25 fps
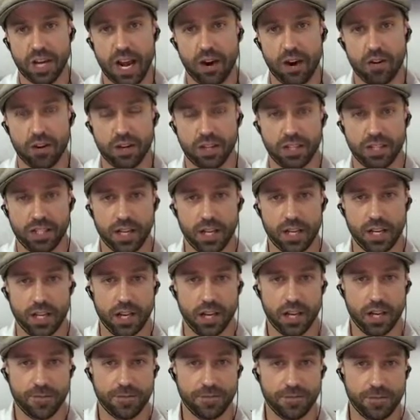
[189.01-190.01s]
Erickson,
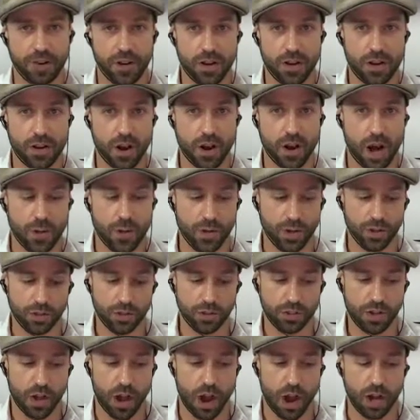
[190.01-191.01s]
a phenomenal
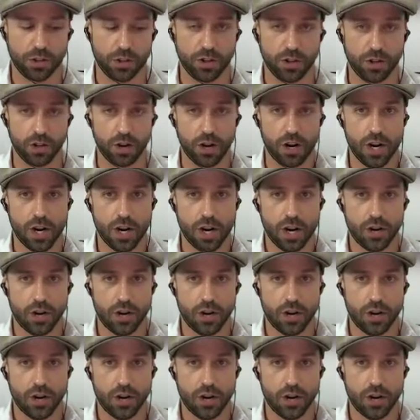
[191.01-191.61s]
doctor